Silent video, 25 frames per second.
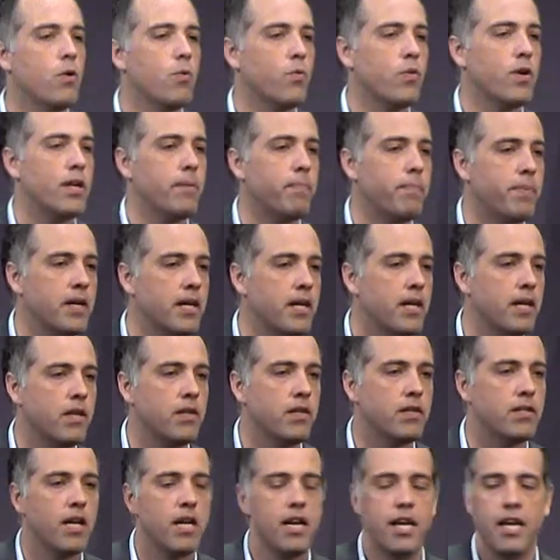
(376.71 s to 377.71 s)

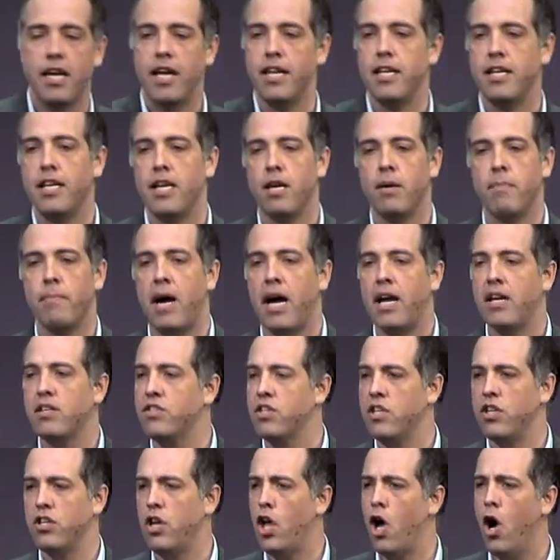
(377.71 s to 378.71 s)
rebuild. And Nehemiah
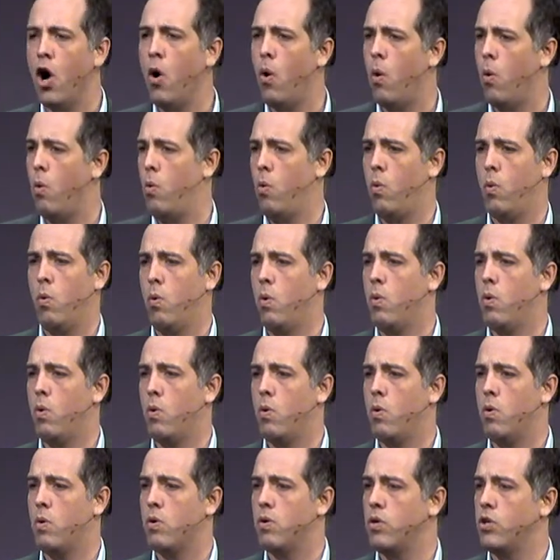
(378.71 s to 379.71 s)
said, No,
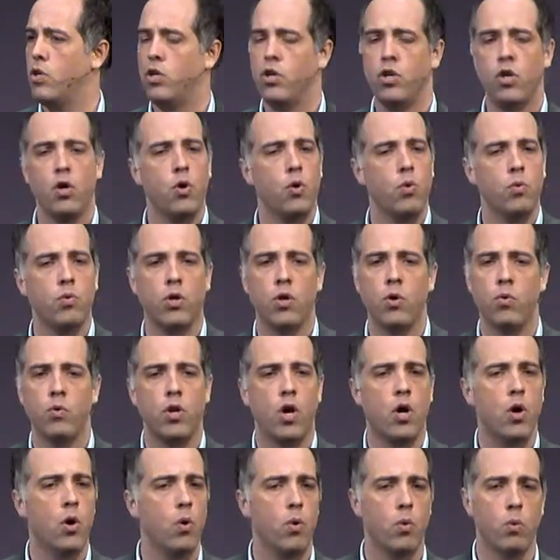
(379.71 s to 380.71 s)
no, no,
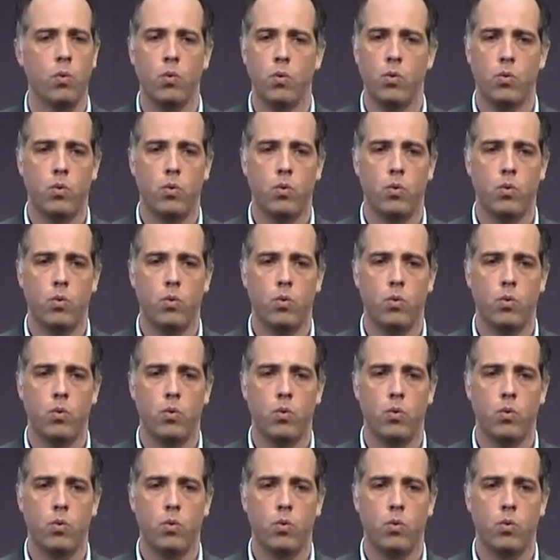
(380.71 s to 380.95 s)
no.